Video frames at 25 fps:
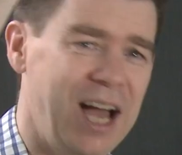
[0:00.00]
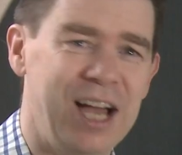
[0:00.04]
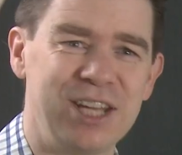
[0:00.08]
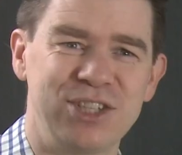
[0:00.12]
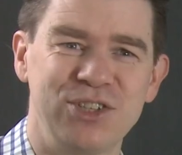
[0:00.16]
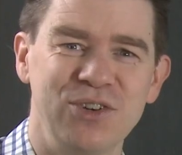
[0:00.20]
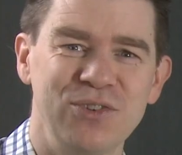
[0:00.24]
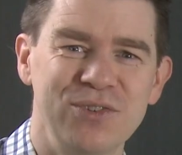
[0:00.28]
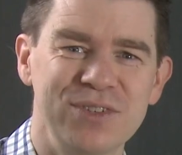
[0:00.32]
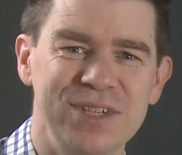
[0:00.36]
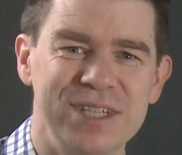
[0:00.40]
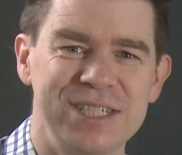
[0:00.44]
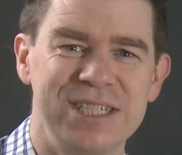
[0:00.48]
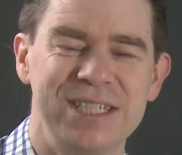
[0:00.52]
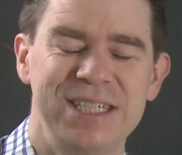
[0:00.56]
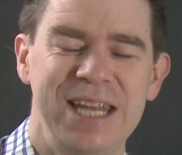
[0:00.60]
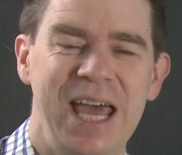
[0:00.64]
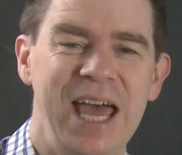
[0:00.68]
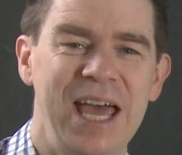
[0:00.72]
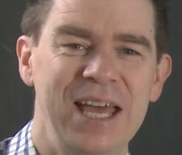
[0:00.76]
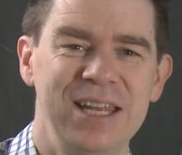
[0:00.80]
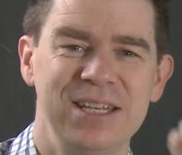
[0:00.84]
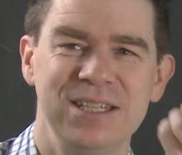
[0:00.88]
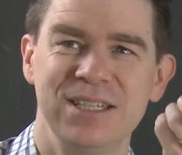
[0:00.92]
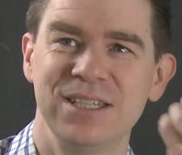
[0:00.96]
I don't
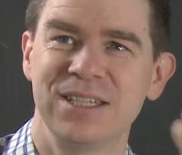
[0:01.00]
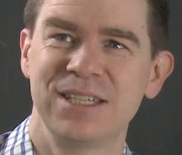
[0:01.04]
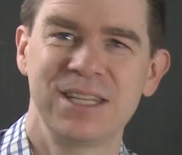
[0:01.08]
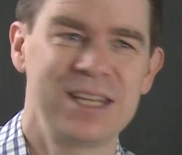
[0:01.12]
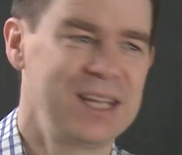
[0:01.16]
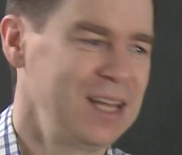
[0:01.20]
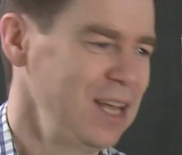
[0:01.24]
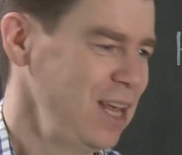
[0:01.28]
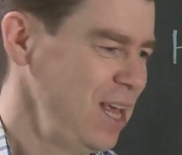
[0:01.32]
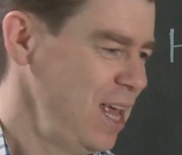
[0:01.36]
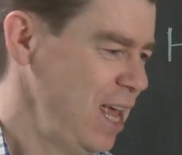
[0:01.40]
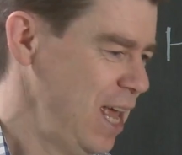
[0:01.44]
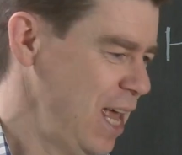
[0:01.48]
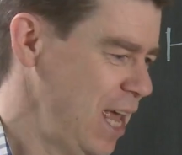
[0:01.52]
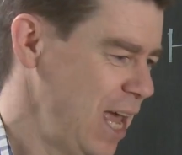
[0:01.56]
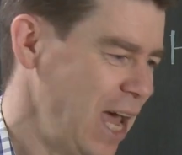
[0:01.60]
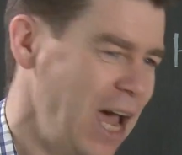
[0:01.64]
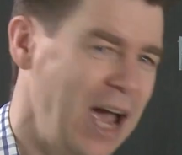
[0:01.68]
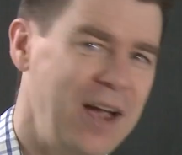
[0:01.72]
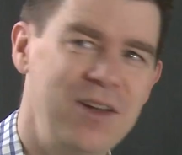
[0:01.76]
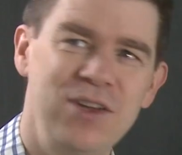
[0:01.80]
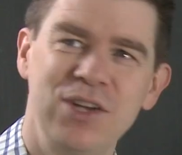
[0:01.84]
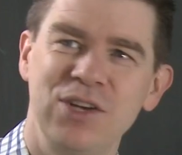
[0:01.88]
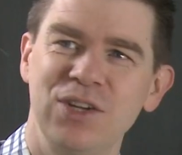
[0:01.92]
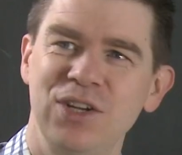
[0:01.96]
understand
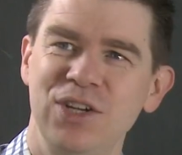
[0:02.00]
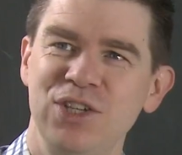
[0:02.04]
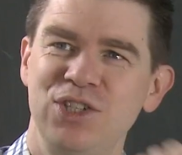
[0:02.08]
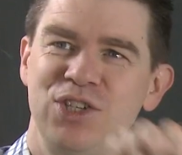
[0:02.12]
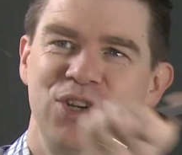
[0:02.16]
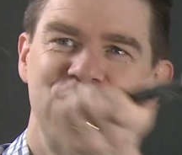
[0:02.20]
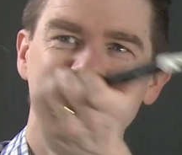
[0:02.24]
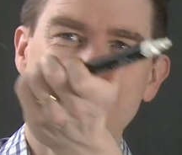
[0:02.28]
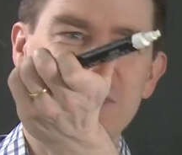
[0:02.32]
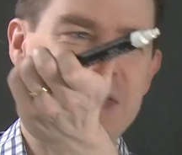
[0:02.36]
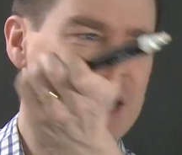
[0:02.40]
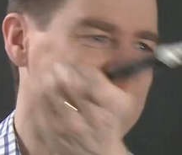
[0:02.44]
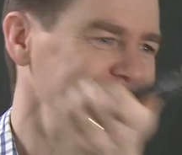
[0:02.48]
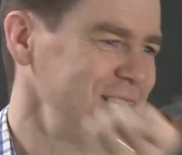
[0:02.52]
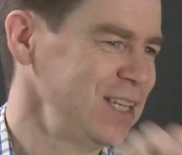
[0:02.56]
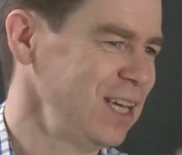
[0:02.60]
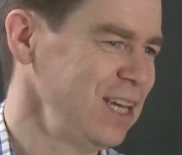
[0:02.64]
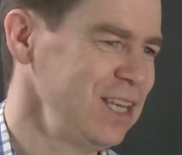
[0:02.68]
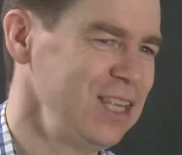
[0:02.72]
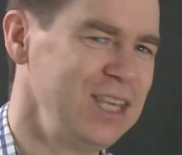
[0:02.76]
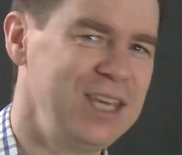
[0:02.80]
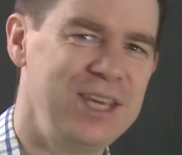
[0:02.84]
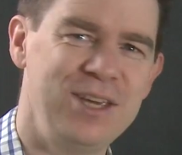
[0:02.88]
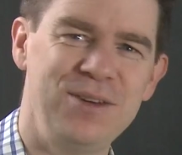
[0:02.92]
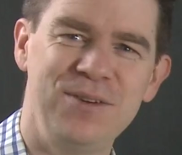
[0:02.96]
how you're going to do that.
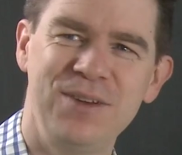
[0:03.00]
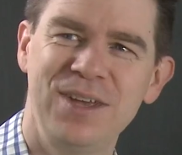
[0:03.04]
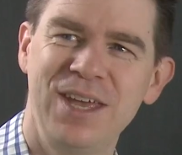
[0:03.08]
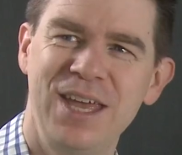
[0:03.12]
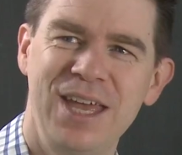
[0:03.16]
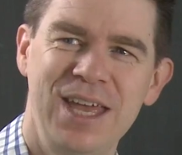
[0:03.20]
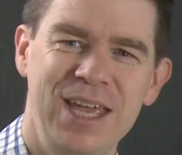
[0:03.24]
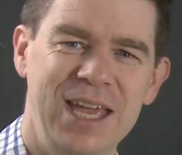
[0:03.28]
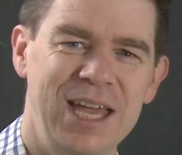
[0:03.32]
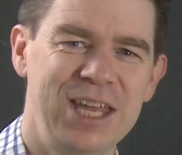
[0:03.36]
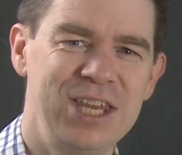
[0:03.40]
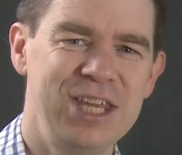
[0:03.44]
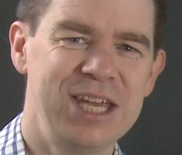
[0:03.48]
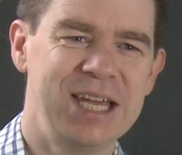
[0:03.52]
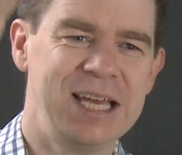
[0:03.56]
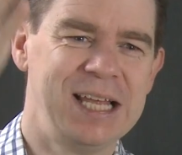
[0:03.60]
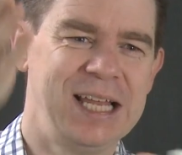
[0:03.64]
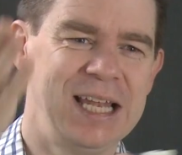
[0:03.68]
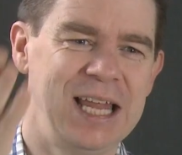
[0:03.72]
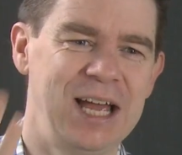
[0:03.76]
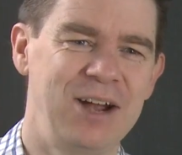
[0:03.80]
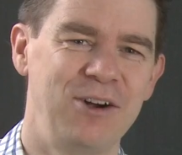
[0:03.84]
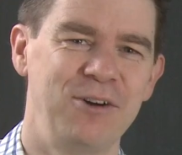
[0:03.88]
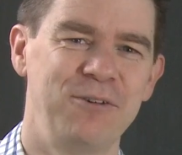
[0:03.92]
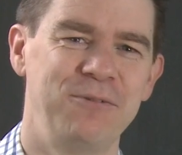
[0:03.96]
Can you
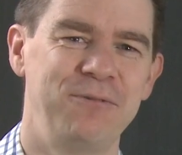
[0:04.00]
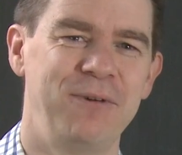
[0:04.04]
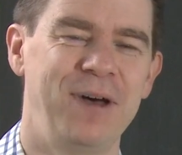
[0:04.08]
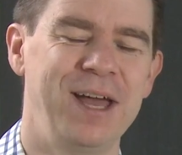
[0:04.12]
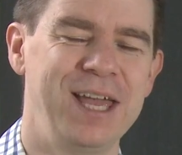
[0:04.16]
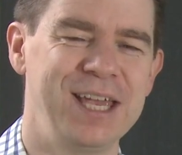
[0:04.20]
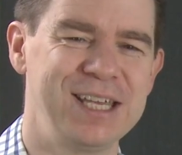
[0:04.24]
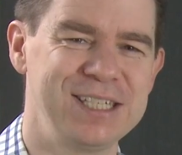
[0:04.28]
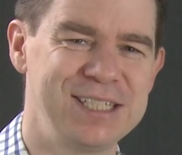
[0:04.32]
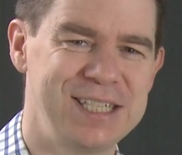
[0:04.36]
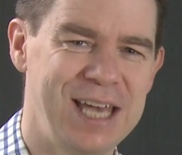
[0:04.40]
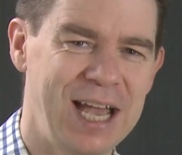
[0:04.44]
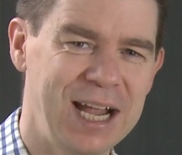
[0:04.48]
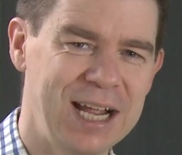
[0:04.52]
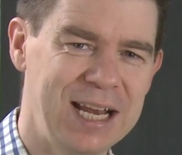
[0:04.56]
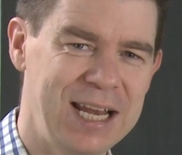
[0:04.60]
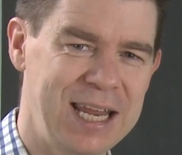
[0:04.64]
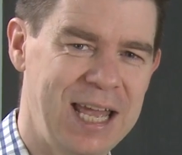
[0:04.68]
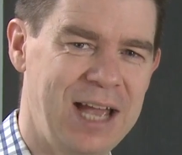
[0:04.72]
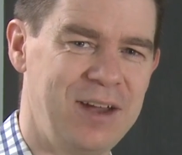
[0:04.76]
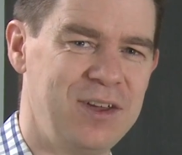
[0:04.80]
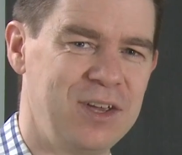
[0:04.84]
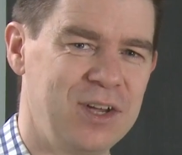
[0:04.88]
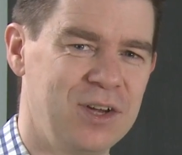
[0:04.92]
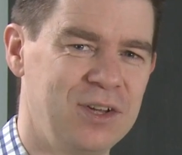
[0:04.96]
clarify
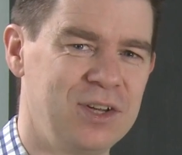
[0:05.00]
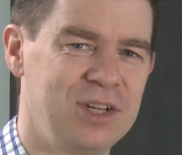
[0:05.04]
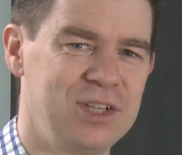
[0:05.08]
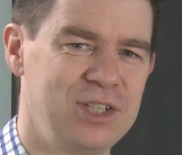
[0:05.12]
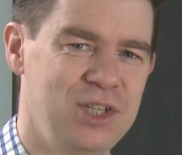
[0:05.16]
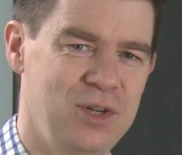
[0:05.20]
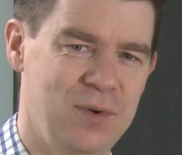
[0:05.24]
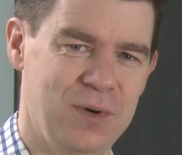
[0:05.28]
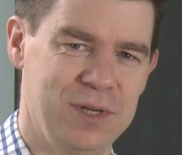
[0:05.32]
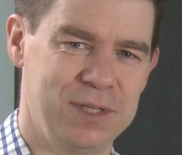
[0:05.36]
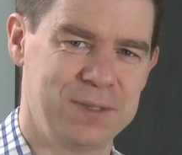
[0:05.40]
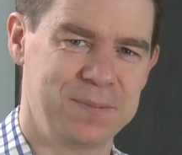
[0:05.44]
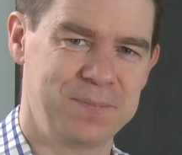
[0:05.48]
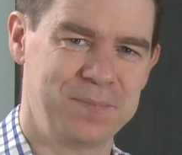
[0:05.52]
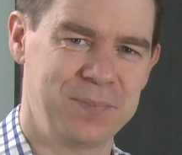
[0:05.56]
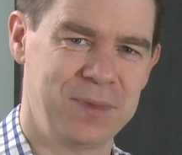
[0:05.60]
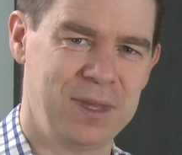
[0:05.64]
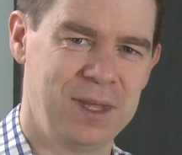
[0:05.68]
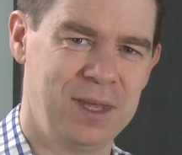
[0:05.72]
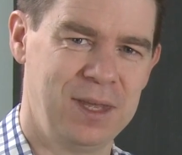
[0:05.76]
exactly how you're going to do it?